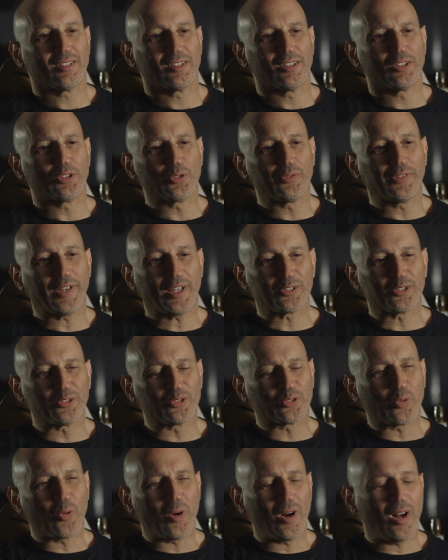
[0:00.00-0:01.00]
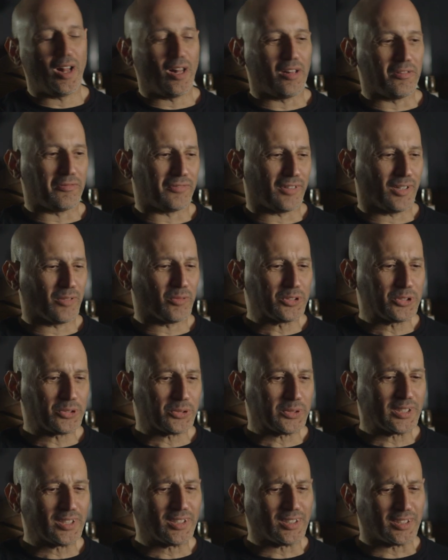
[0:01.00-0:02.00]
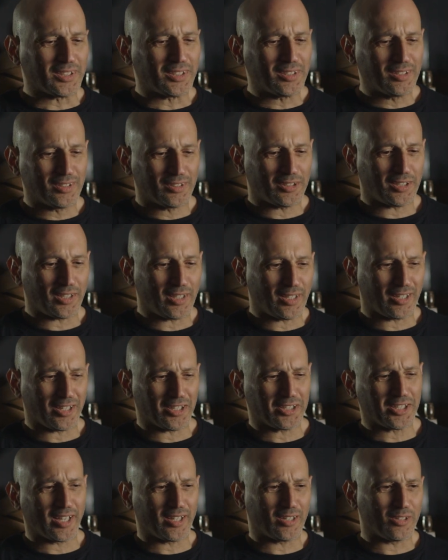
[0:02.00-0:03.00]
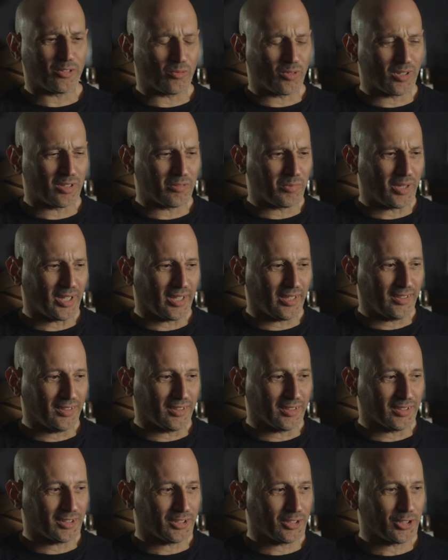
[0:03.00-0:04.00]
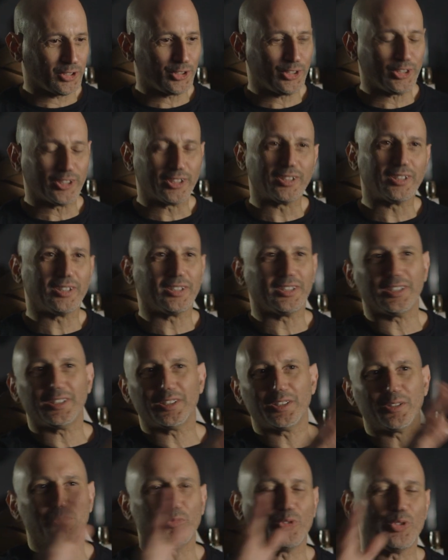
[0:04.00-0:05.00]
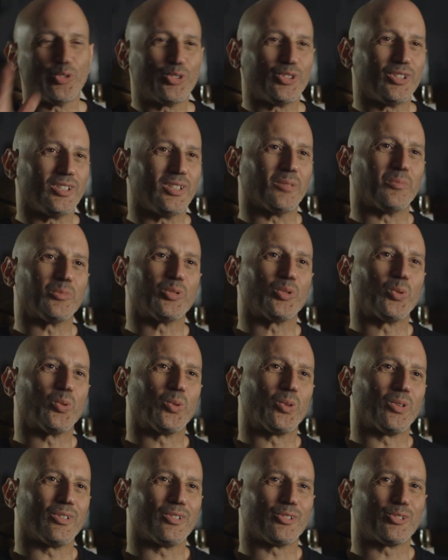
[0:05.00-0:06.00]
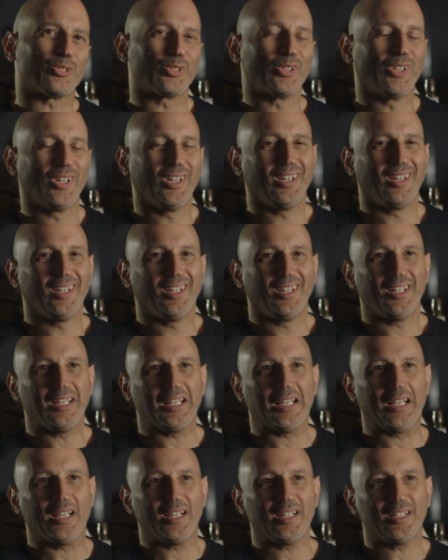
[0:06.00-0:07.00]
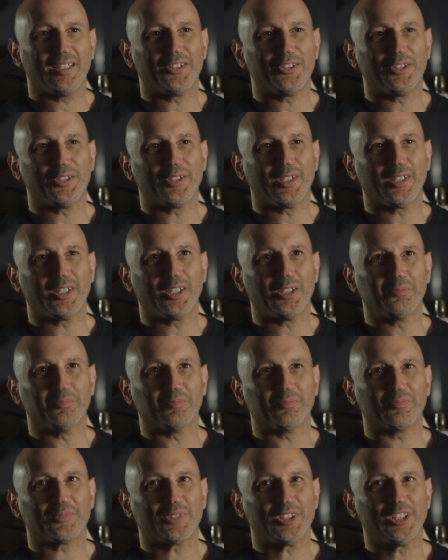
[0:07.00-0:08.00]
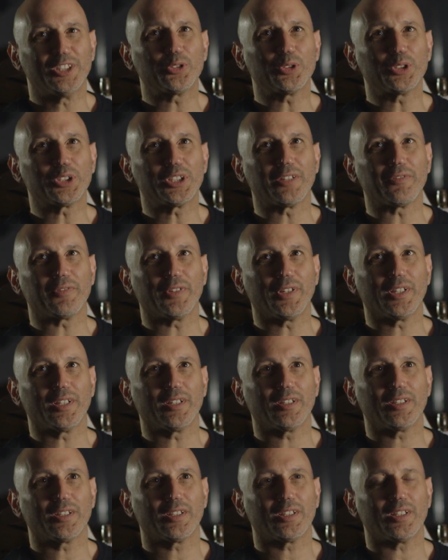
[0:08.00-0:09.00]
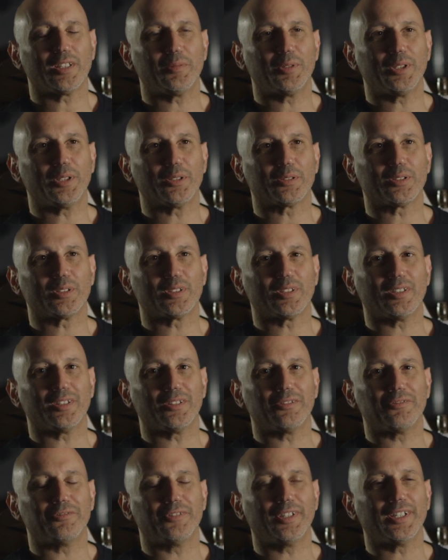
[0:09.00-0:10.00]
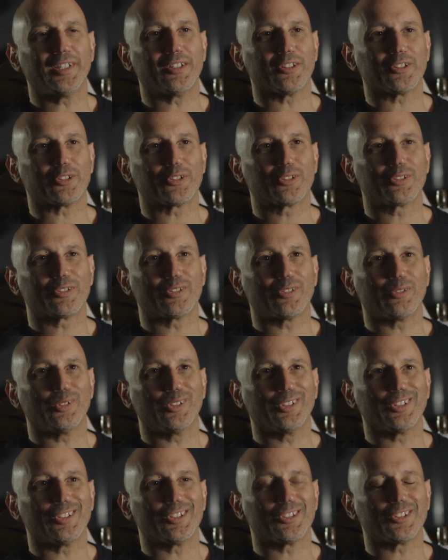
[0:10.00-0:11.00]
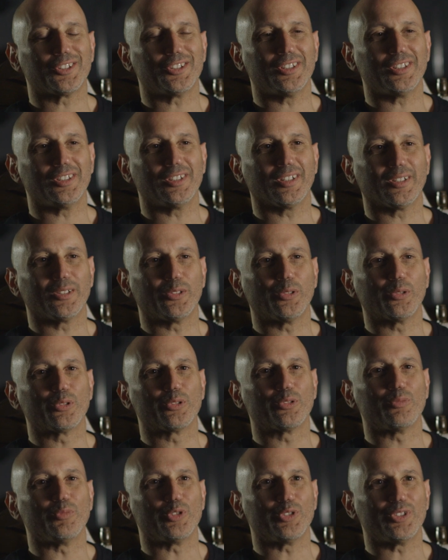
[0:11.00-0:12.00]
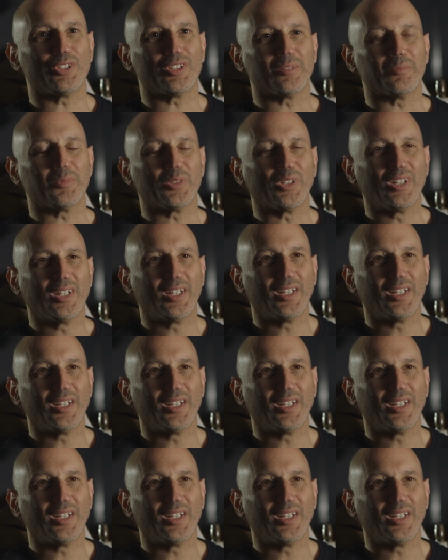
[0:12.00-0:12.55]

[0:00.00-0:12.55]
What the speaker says: In 2012, I went to Italy again in one of my yearly museum tours. And the interesting thing about Venice really is the Doge Museum.